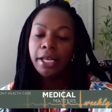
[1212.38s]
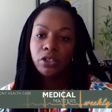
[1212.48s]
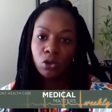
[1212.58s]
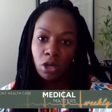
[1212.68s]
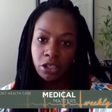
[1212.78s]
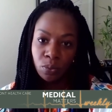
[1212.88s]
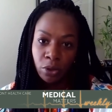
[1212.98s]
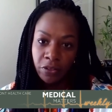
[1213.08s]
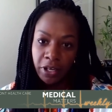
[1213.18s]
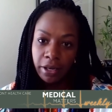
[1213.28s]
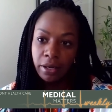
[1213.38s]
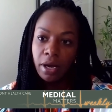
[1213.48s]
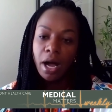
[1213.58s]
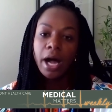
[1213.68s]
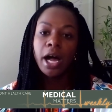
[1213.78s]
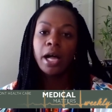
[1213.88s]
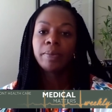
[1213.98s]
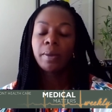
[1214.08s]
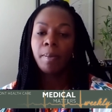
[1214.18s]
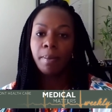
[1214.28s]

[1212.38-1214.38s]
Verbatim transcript: It's trustworthy. Um,